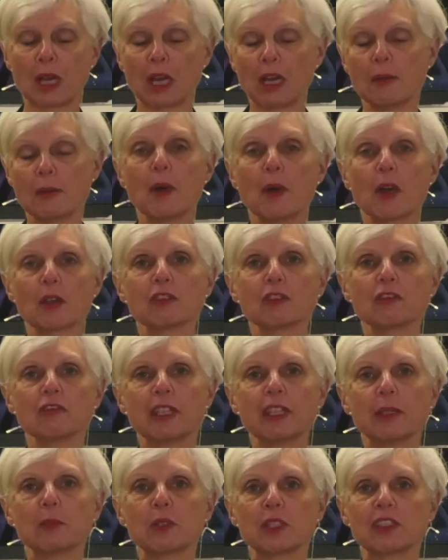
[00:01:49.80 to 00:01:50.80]

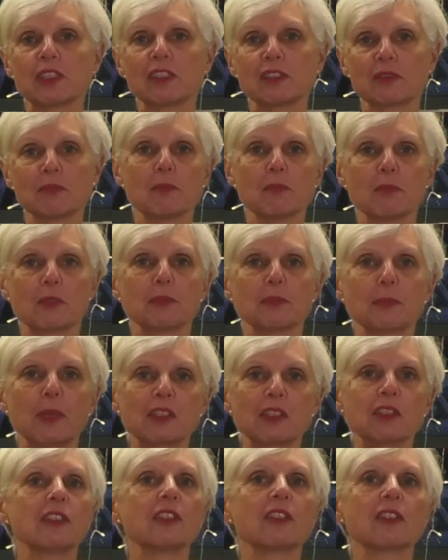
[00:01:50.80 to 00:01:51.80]
margarine, which is
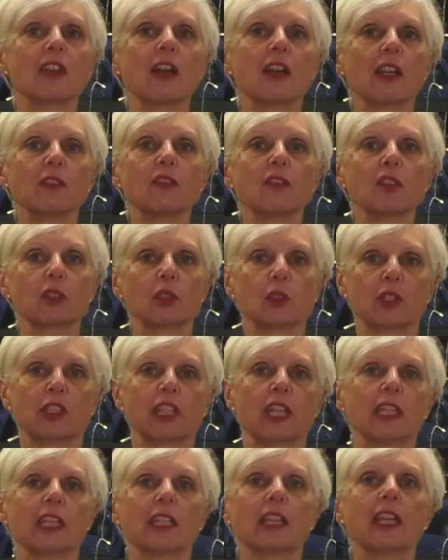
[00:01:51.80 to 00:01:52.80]
specially designed for
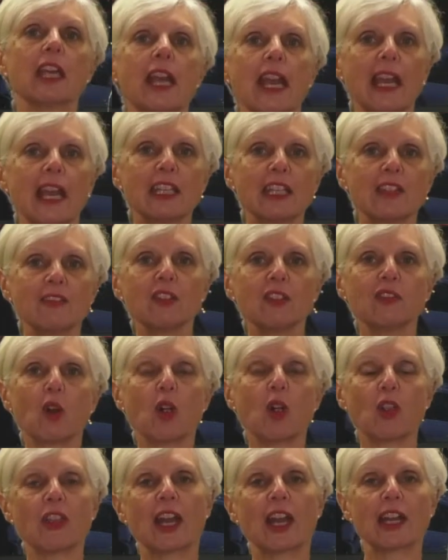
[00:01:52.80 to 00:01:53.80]
cooking, and if you've
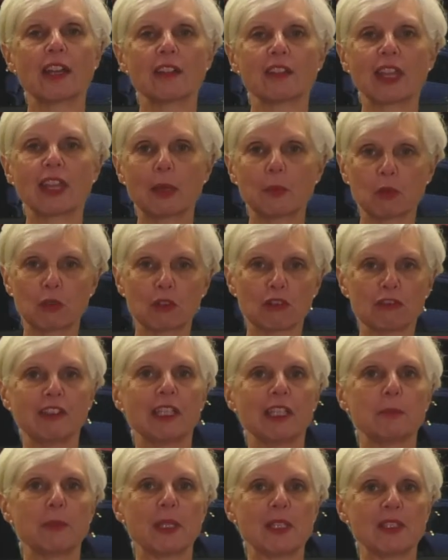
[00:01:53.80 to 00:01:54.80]
got that, that will
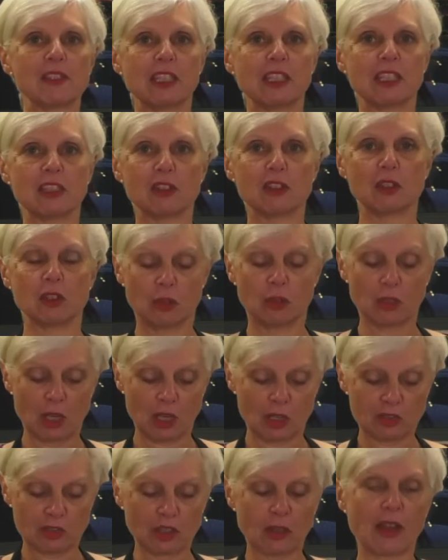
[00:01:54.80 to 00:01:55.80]
cream easily too.
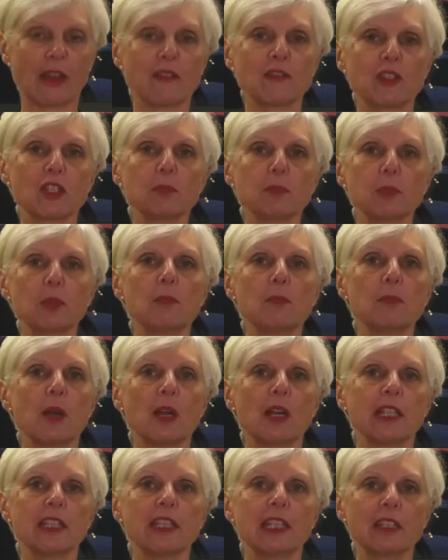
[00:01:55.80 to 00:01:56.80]
So I've just put
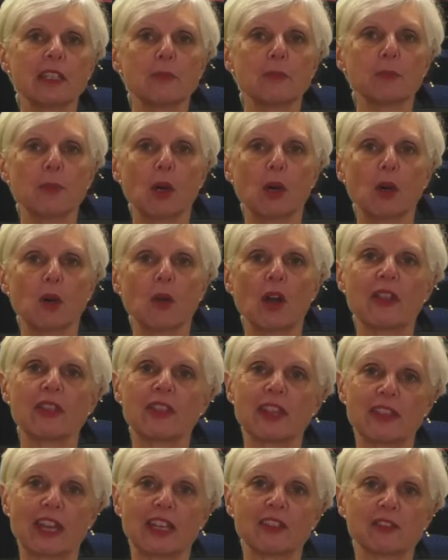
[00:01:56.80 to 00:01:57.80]
mine in a bowl, and
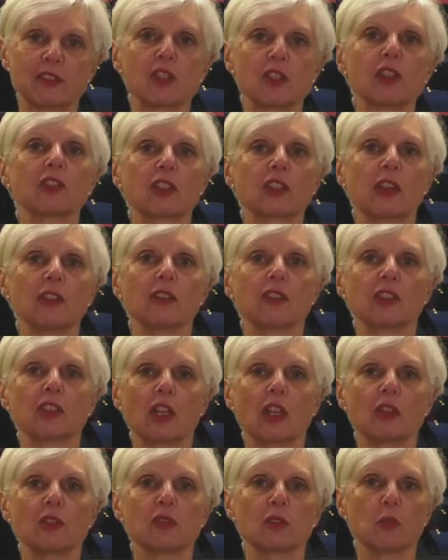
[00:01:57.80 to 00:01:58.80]
then that's just going to
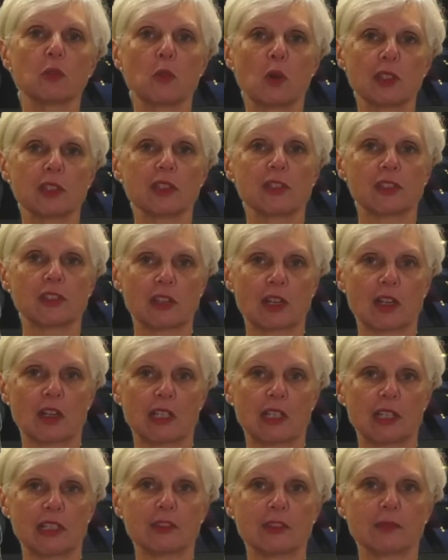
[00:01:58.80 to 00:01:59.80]
go to one
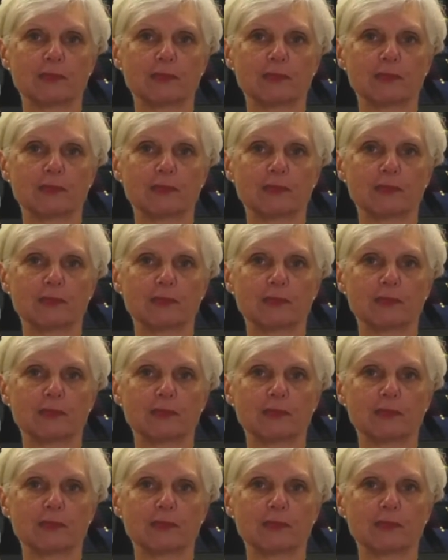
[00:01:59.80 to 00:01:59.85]
side.